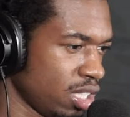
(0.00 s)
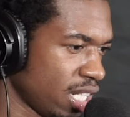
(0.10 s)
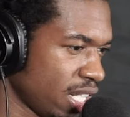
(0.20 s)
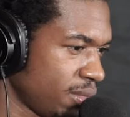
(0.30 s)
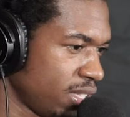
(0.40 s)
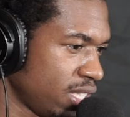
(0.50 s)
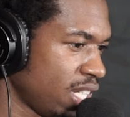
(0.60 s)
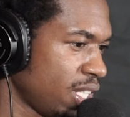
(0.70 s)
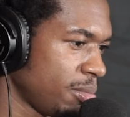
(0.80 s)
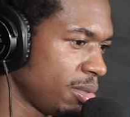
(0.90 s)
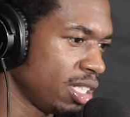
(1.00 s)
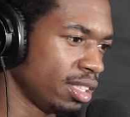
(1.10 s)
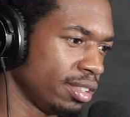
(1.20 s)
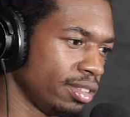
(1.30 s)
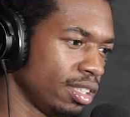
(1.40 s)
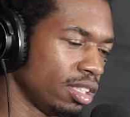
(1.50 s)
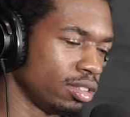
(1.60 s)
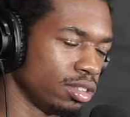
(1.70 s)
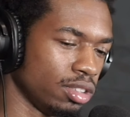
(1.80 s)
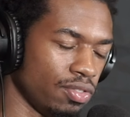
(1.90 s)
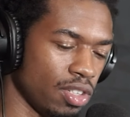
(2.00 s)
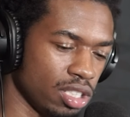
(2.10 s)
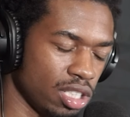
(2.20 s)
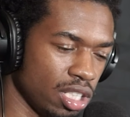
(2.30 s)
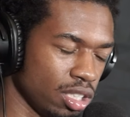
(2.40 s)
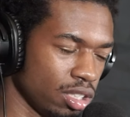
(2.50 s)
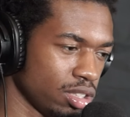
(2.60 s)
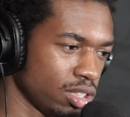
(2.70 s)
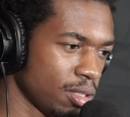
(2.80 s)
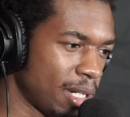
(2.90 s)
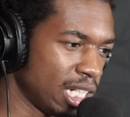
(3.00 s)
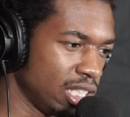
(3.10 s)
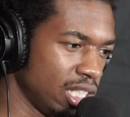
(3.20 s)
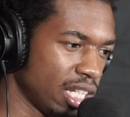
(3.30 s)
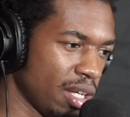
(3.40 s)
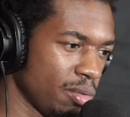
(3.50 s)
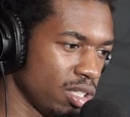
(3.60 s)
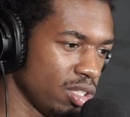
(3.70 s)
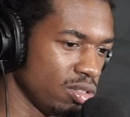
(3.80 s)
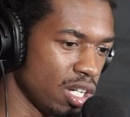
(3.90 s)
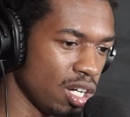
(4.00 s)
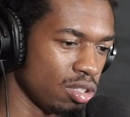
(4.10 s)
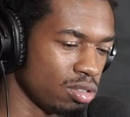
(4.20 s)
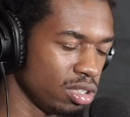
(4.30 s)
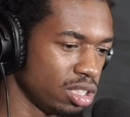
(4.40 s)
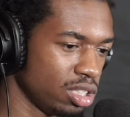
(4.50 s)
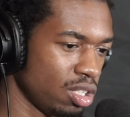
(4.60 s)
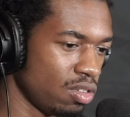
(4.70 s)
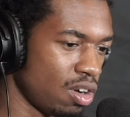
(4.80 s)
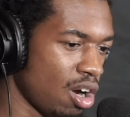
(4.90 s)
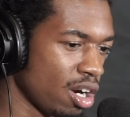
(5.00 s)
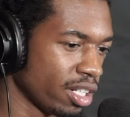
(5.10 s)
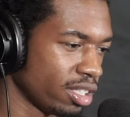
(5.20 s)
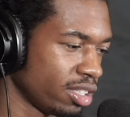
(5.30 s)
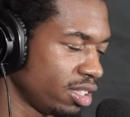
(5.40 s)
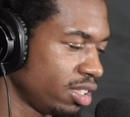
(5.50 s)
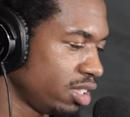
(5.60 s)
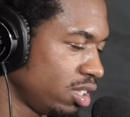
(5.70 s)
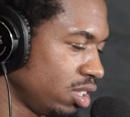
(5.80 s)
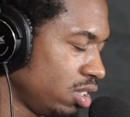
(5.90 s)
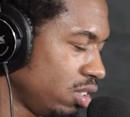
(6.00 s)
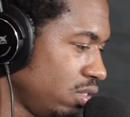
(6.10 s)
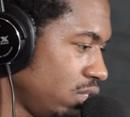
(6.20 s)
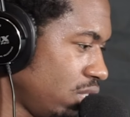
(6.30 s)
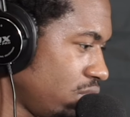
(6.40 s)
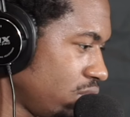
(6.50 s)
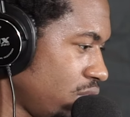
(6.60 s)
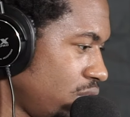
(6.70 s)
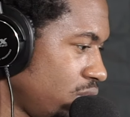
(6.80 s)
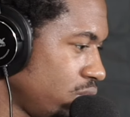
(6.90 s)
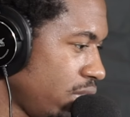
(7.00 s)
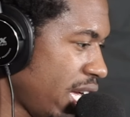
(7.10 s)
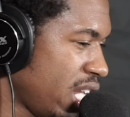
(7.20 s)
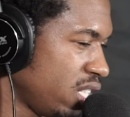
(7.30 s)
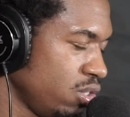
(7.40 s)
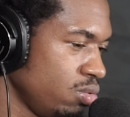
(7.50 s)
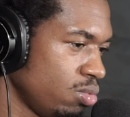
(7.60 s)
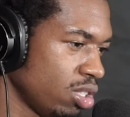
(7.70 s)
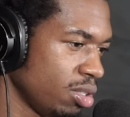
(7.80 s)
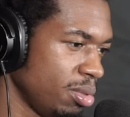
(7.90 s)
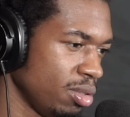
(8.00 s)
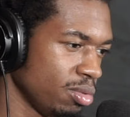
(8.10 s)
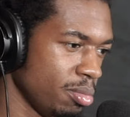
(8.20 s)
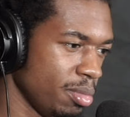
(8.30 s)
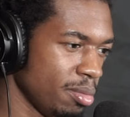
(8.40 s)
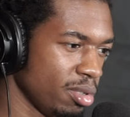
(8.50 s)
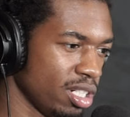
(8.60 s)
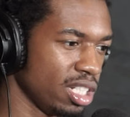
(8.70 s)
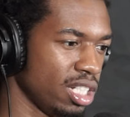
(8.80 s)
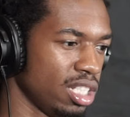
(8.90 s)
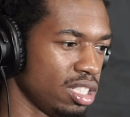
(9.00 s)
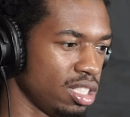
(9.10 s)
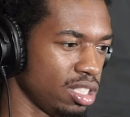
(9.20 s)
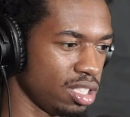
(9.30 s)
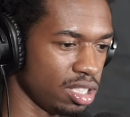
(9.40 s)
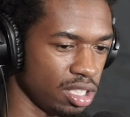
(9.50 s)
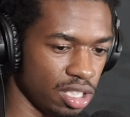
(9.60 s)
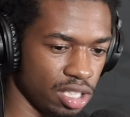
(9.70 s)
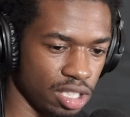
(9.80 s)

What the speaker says: And like I was saying, man, you know, first thing somebody look at when you're gone is your art. You know, so how do you want to be remembered in this is